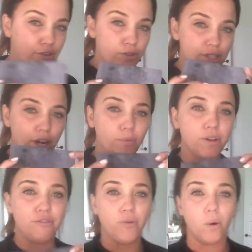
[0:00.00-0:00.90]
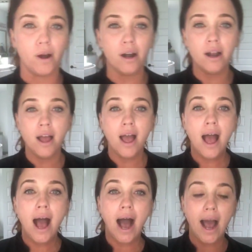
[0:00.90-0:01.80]
if you start with 4,
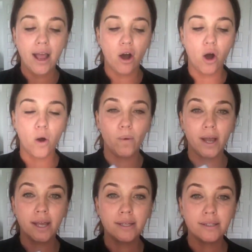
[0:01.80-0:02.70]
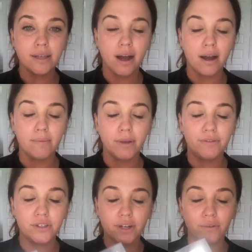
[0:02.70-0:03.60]
I always,
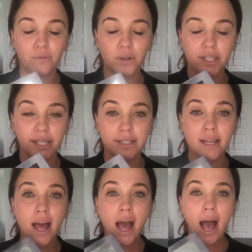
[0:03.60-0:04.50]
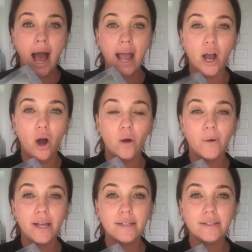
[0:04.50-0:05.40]
if you start with 4 tins, I
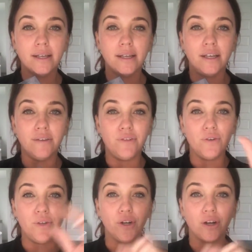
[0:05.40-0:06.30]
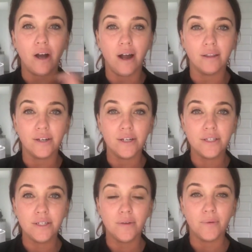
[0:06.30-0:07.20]
always give you your
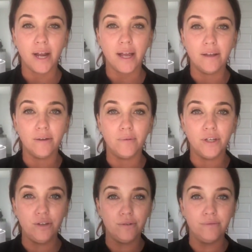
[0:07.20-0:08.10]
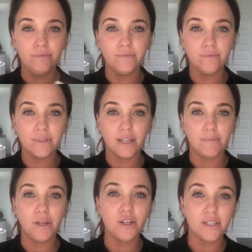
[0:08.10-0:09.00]
colors. When you
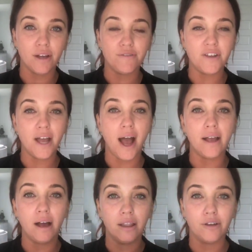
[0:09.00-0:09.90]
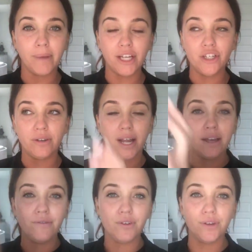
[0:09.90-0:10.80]
send me your selfie, I color match you, and I
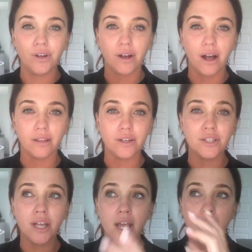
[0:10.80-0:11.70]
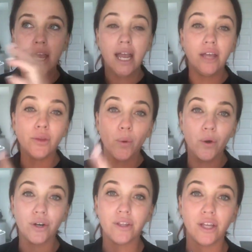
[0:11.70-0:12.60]
give you your colors in the
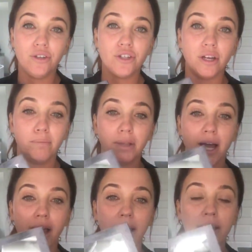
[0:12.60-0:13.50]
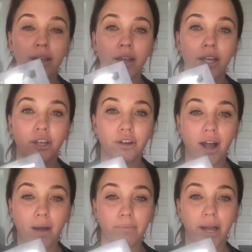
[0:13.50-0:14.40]
order that you should apply your
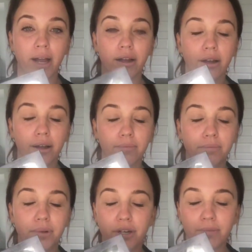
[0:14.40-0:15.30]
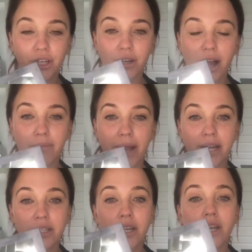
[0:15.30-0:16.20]
compact, put them in your
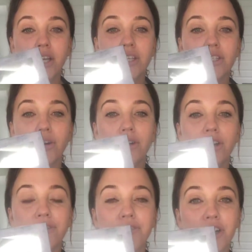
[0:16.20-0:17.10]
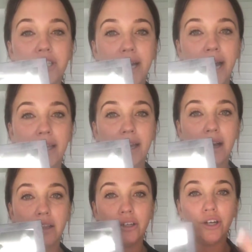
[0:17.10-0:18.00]
compact. So your first highlight
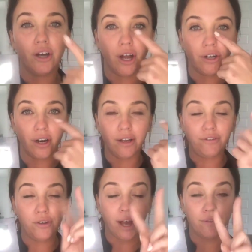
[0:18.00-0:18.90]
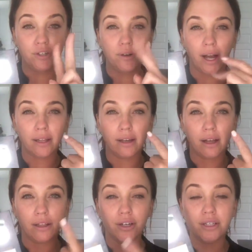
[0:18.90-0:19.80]
color, if you have 2 highlight
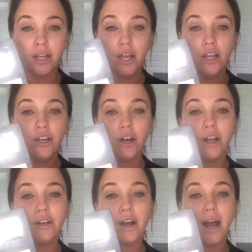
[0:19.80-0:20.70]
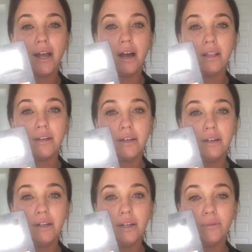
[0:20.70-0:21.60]
colors, your under eye
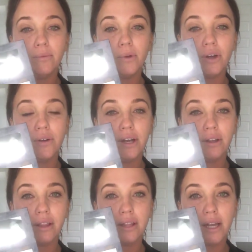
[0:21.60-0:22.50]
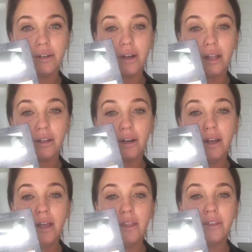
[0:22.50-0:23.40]
color will go here, the lighter color.
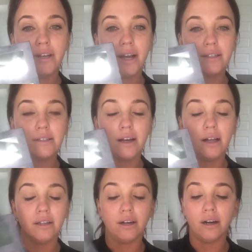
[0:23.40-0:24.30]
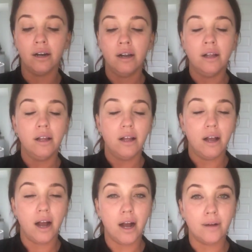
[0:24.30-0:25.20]
The next color,
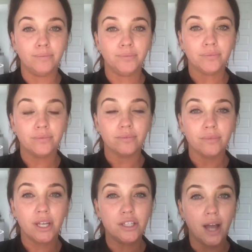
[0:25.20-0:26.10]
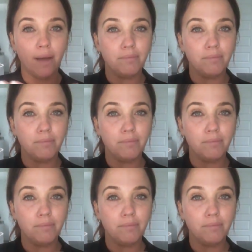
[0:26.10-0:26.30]
because